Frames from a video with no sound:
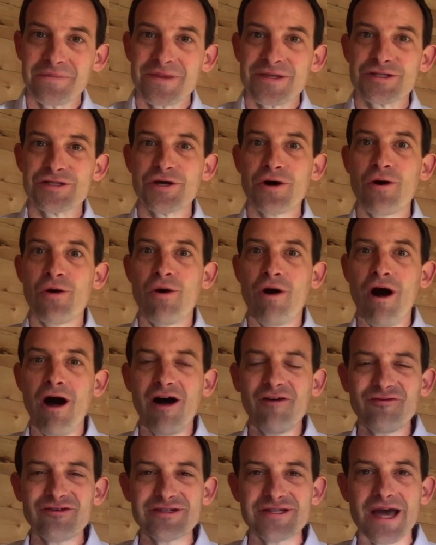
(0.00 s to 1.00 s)
So,
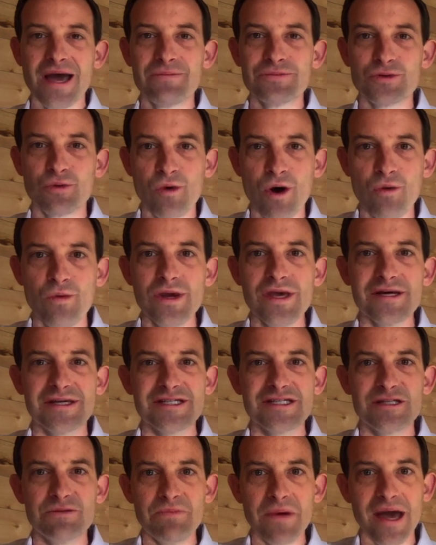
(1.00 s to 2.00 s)
oftentimes, what we
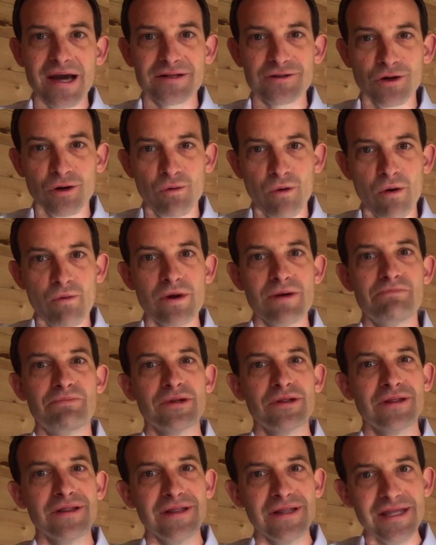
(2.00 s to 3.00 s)
expect or what we
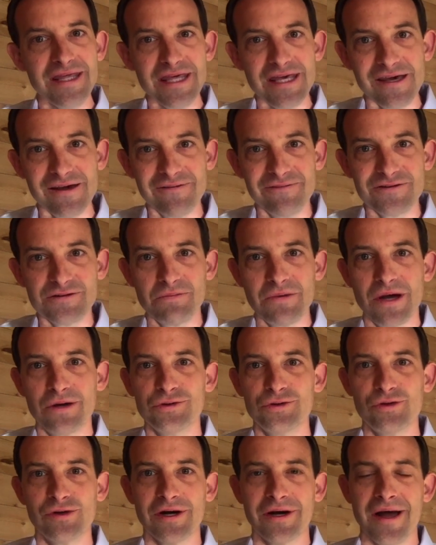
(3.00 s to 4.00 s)
believe to be able
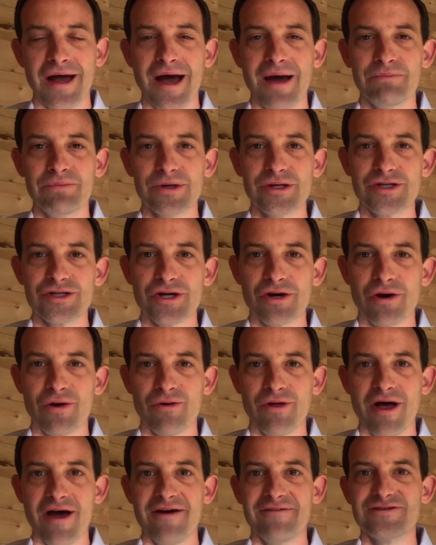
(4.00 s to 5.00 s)
to accomplish in our
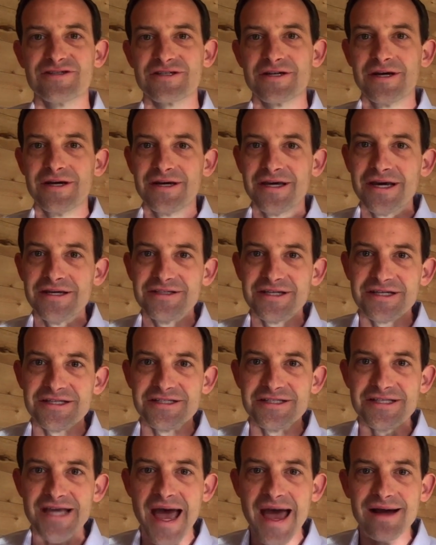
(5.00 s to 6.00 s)
lives is
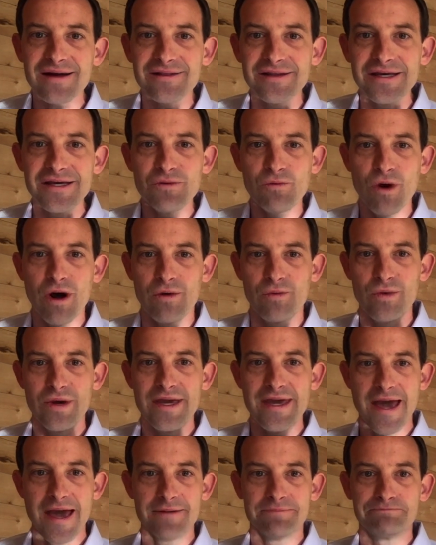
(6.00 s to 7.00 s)
exactly what we
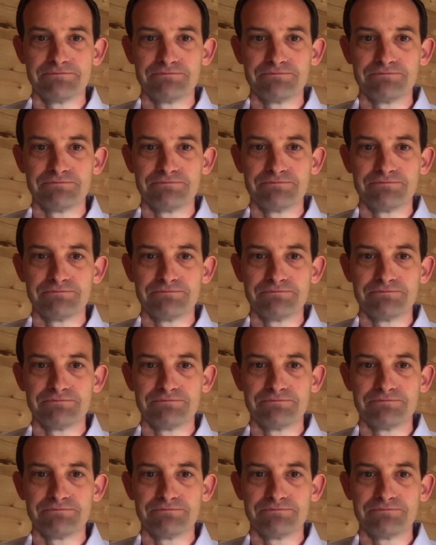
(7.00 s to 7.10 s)
get.